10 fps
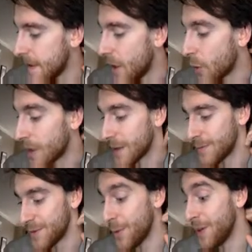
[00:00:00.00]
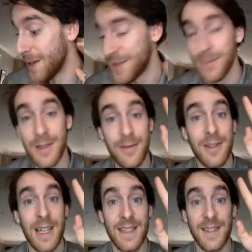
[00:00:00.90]
okay, so we have some
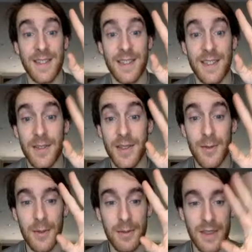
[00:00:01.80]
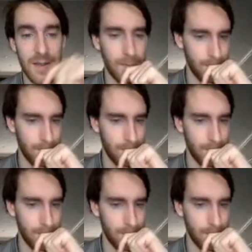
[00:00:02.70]
different answers here. So this one was